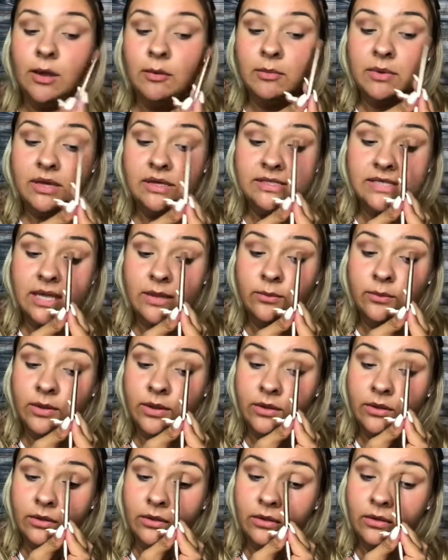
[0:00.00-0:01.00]
because I
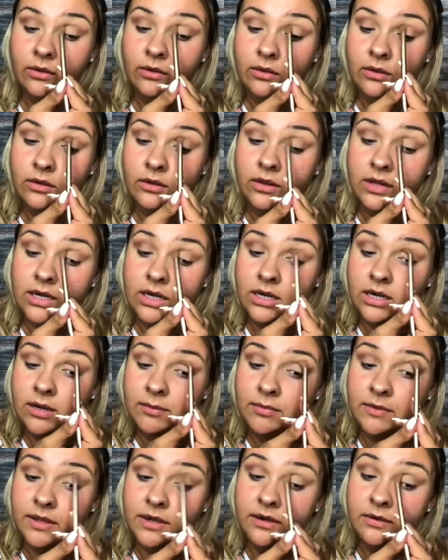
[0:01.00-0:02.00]
will clean it
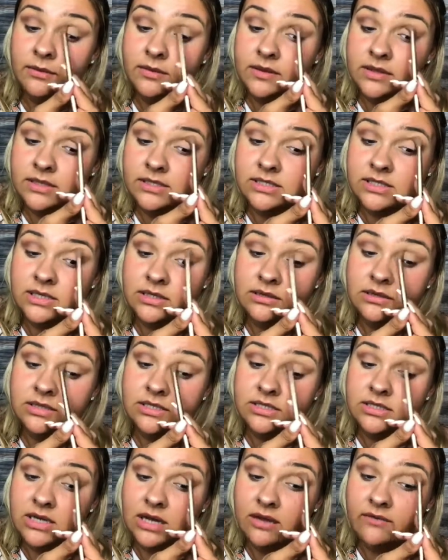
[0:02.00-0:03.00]
up later with concealer and
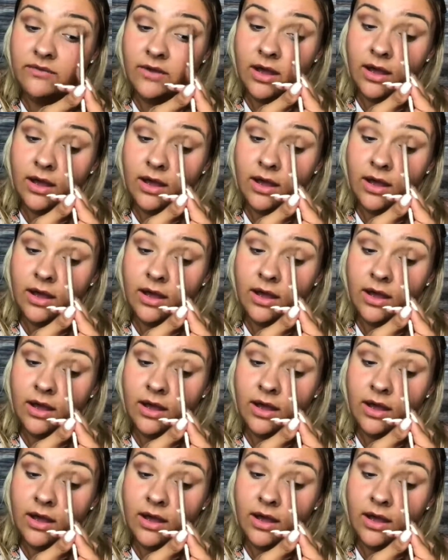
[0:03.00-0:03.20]
stuff.